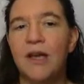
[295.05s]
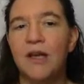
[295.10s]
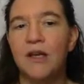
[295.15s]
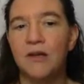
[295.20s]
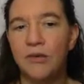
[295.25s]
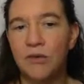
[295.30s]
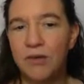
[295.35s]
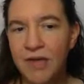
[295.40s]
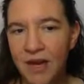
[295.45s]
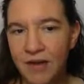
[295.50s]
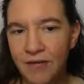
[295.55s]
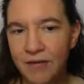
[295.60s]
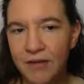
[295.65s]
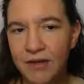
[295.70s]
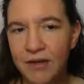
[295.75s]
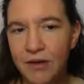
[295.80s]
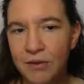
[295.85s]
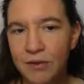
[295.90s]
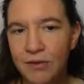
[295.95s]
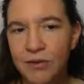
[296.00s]
you
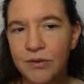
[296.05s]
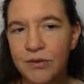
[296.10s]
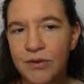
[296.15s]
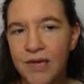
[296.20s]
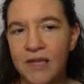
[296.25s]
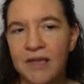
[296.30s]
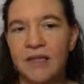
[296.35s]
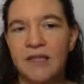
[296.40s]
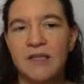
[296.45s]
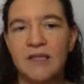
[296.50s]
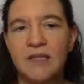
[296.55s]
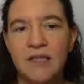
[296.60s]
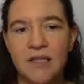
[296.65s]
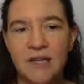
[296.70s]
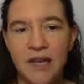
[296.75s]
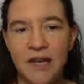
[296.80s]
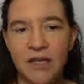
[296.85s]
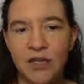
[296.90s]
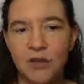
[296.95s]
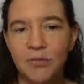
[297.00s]
definitely also get the
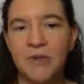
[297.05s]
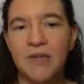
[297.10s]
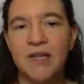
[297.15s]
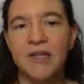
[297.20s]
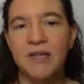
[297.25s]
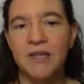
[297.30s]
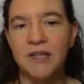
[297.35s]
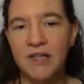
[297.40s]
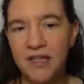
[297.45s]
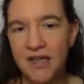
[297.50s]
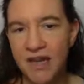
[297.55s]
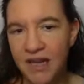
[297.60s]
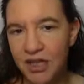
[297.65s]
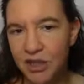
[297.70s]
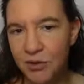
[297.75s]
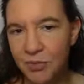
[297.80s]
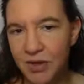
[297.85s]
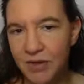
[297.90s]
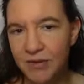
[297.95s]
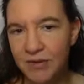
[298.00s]
CDHP and the
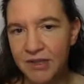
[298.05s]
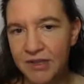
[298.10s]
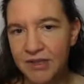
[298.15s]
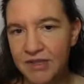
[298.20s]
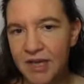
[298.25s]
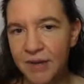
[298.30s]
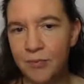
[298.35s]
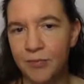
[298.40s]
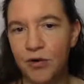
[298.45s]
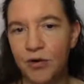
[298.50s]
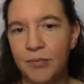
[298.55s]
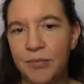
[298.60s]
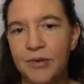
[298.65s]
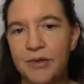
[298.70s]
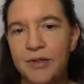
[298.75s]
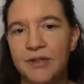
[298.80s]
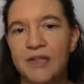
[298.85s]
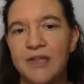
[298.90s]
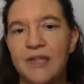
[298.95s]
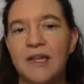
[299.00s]
DDHP with the same
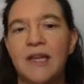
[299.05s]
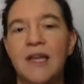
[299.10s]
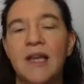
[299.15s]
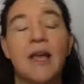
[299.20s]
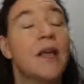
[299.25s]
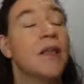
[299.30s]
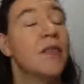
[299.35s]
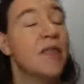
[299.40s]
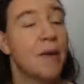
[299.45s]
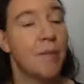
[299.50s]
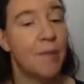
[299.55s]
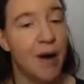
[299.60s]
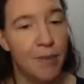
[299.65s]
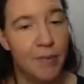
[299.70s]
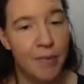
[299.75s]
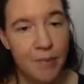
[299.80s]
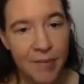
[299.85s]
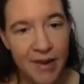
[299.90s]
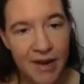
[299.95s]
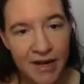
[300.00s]
probability. There might
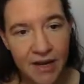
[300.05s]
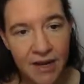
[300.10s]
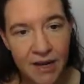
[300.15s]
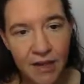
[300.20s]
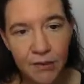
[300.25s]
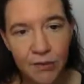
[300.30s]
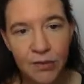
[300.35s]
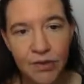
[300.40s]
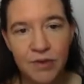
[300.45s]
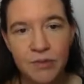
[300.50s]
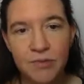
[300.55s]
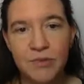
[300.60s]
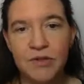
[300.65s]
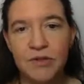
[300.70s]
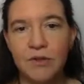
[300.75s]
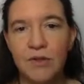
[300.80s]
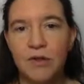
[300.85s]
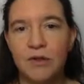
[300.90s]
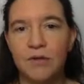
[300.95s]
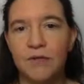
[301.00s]
be better
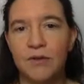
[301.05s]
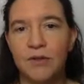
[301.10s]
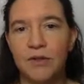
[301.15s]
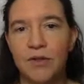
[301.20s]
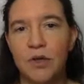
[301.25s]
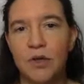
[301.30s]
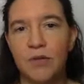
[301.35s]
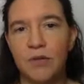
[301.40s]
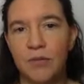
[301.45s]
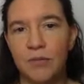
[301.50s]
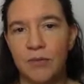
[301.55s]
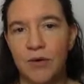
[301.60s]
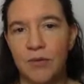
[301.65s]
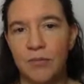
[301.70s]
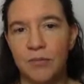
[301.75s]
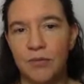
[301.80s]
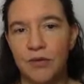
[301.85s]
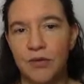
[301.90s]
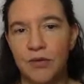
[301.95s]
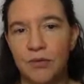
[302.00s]
algorithms for solving
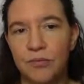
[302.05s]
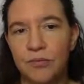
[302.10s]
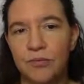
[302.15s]
problem two.